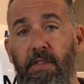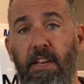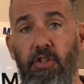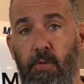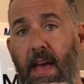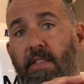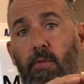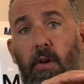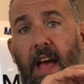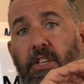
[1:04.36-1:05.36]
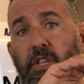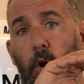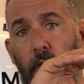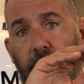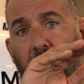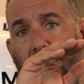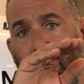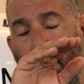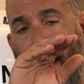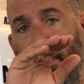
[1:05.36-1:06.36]
seen trends where actually over
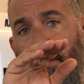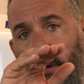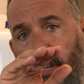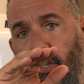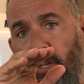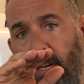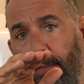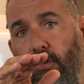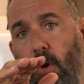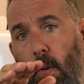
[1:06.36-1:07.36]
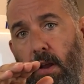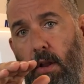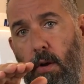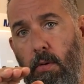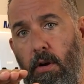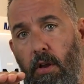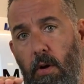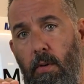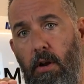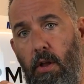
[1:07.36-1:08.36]
time the battery voltage keeps going lower,
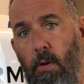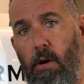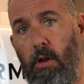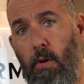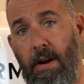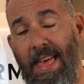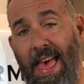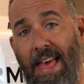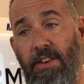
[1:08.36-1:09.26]
lower, lower, lower